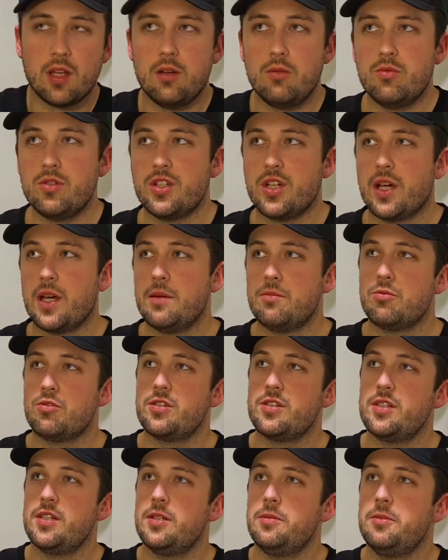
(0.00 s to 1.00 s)
Wish I got more
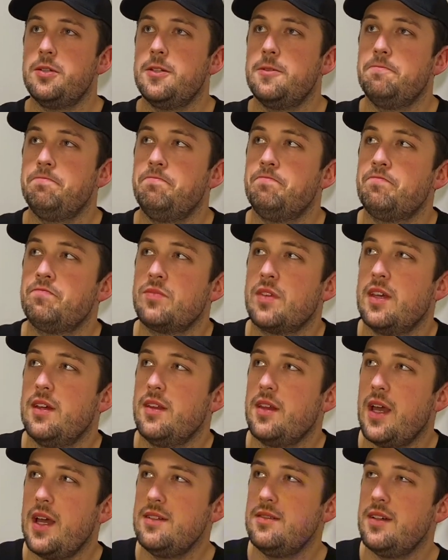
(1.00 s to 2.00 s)
cinnamon.
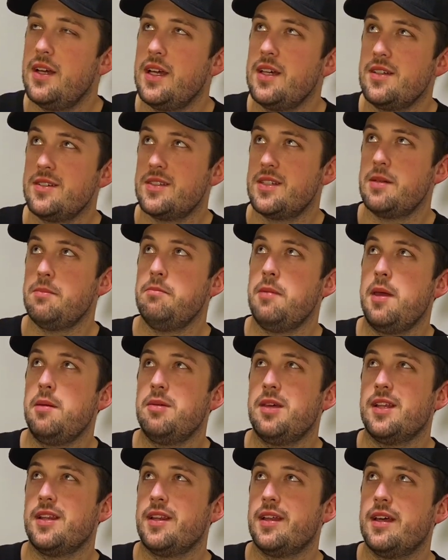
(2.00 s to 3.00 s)
I can see maybe
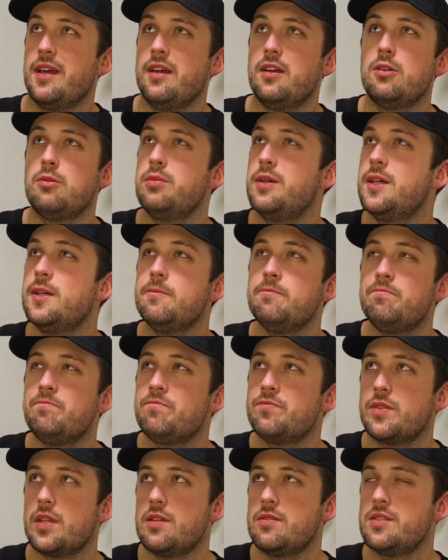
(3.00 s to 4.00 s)
a little bit
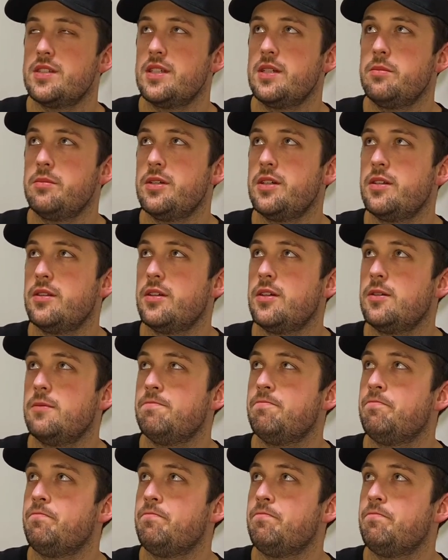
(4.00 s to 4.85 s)
of cinnamon in there.